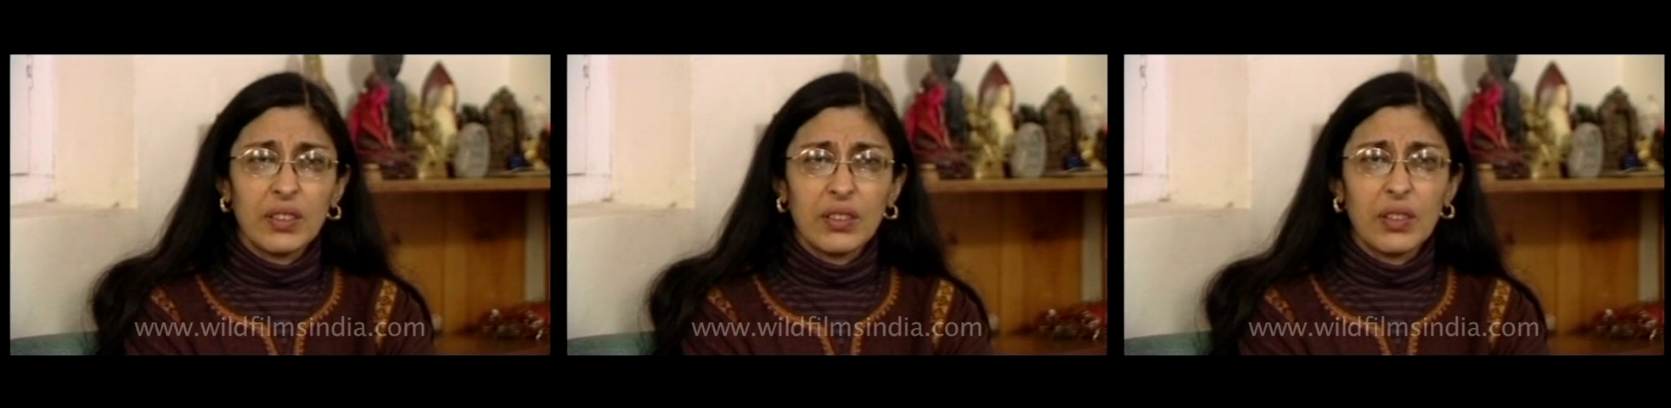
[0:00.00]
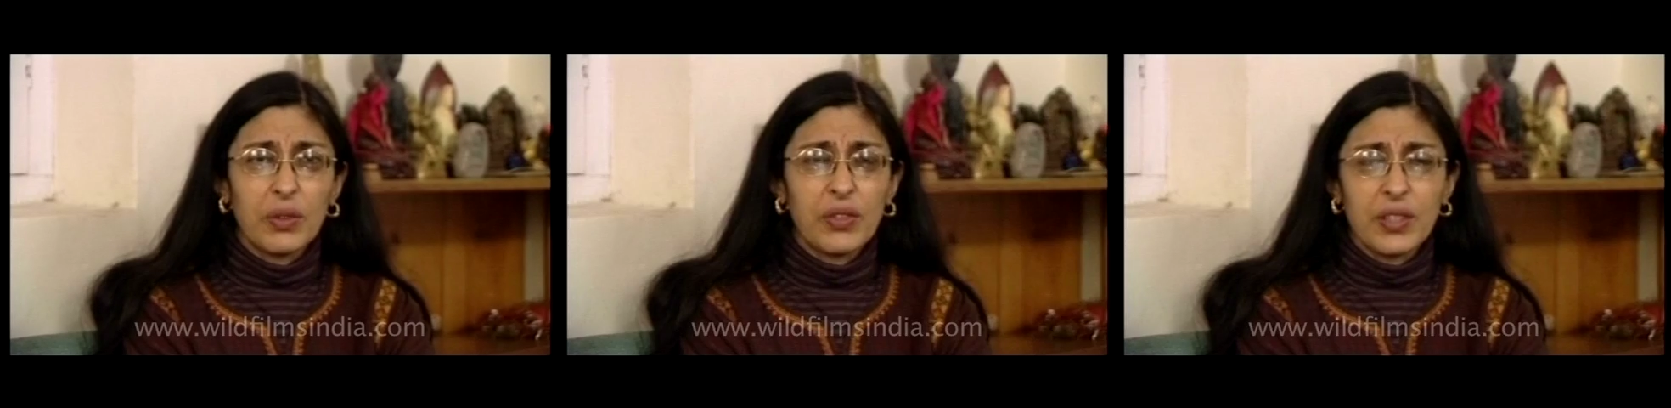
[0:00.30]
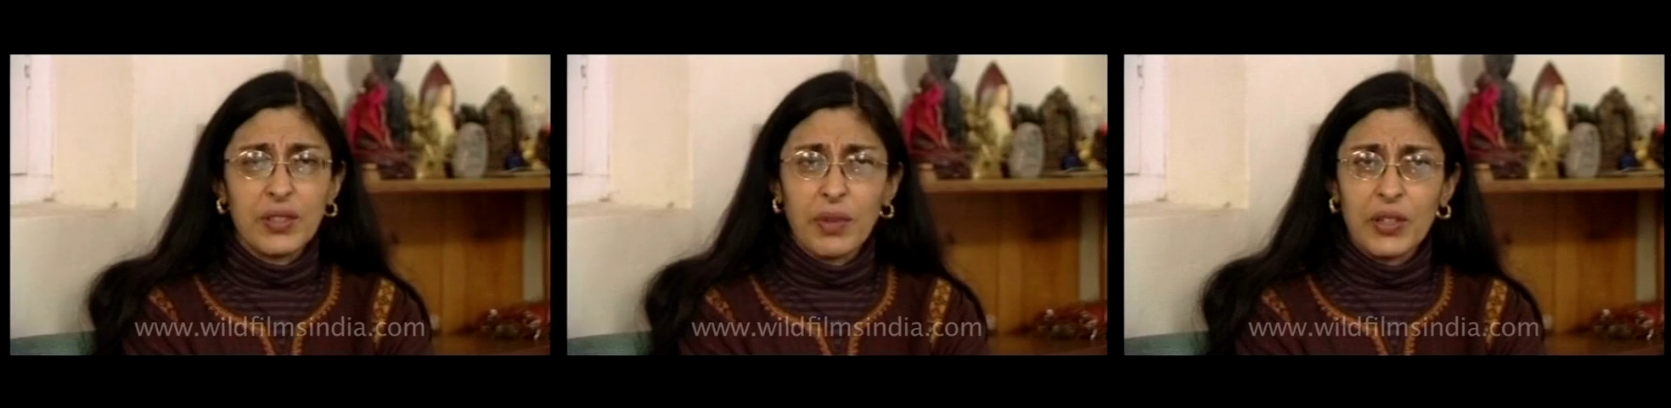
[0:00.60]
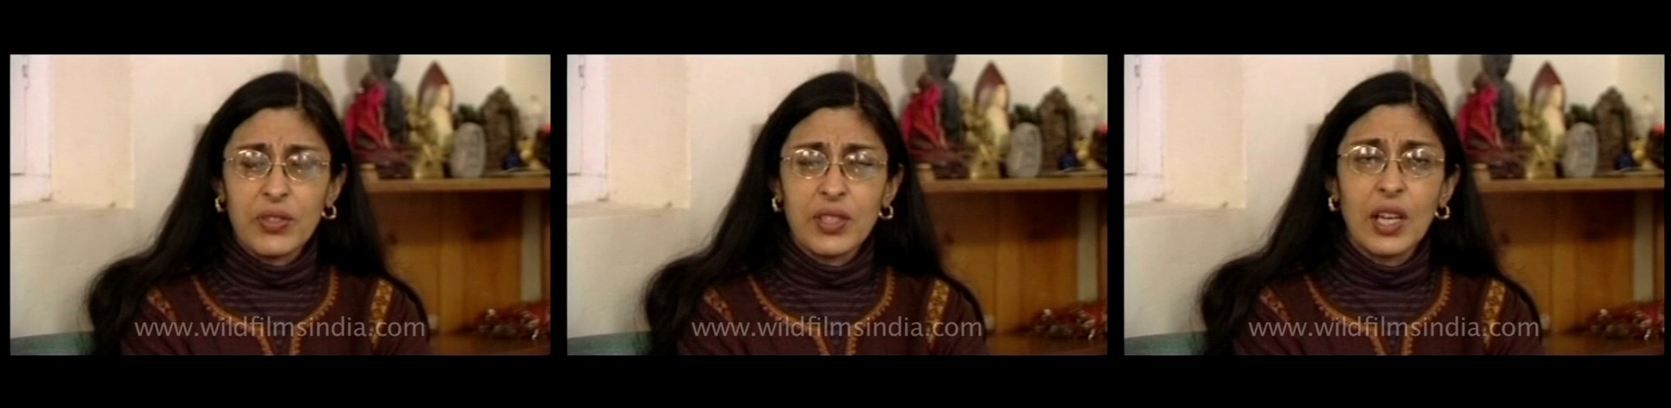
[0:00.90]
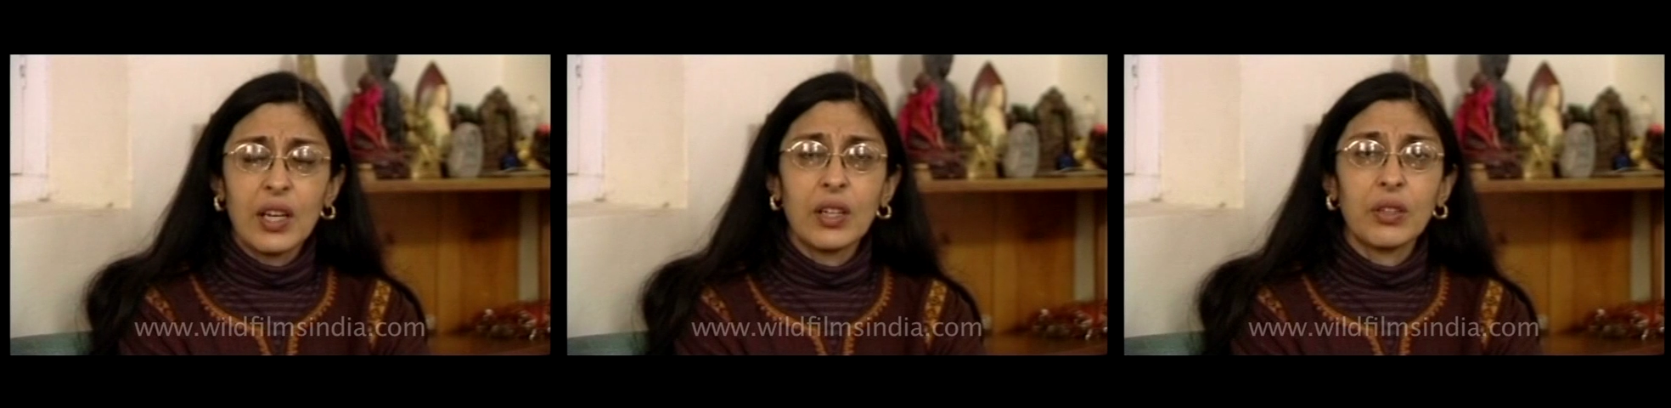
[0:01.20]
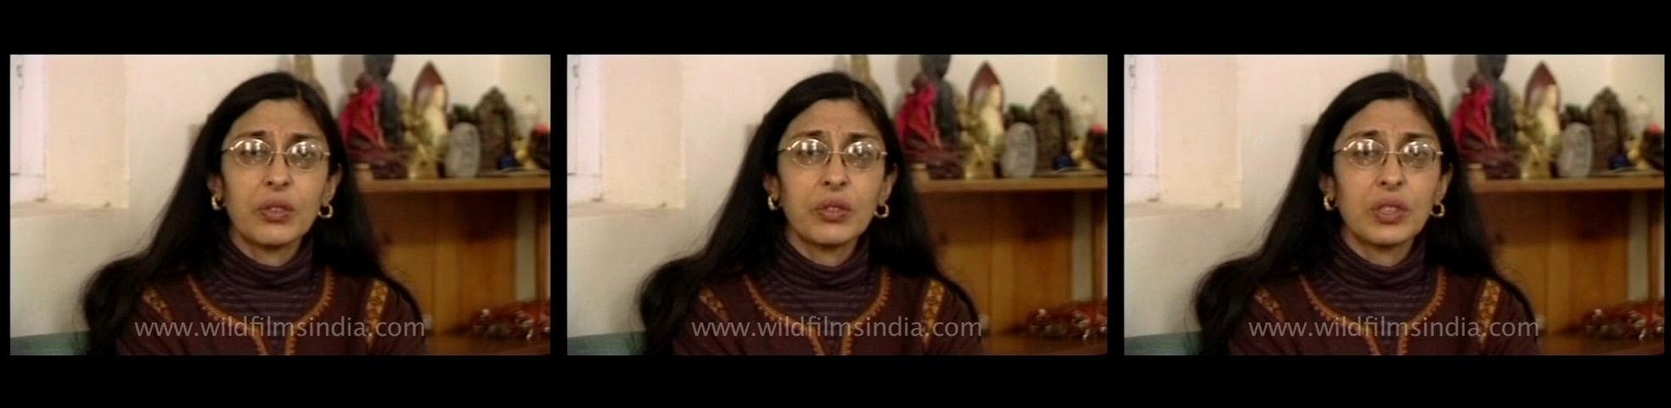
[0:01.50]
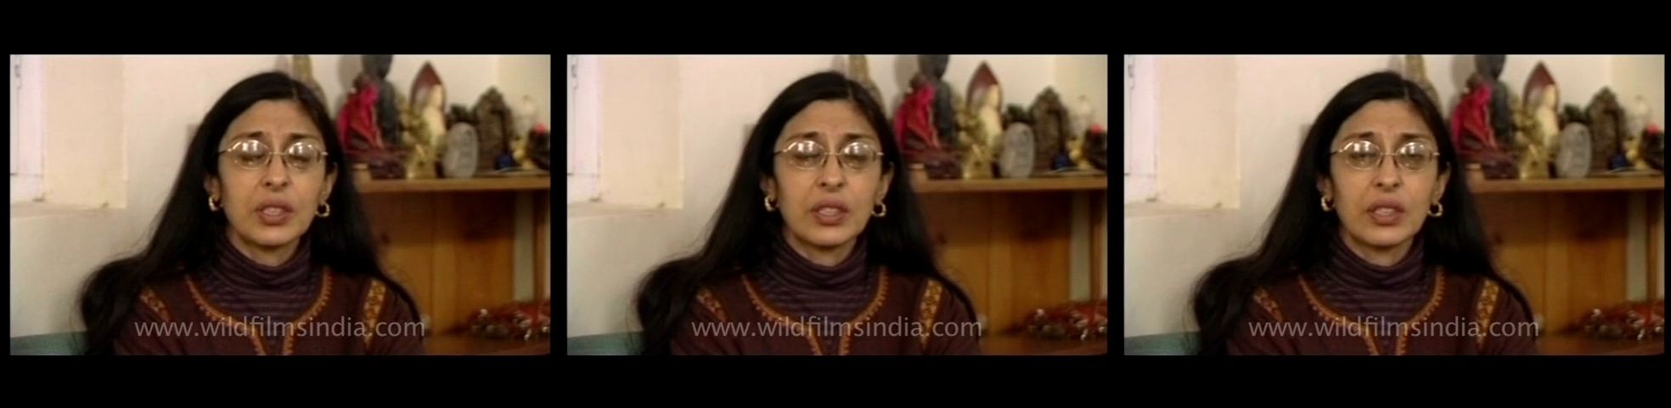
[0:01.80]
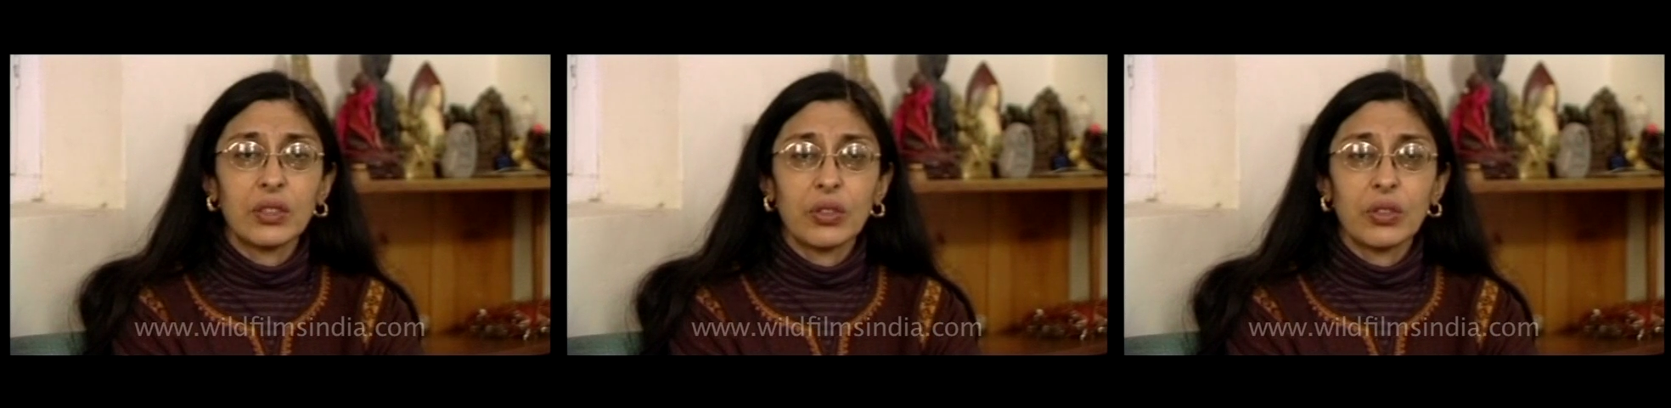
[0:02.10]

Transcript: there were things about sound and you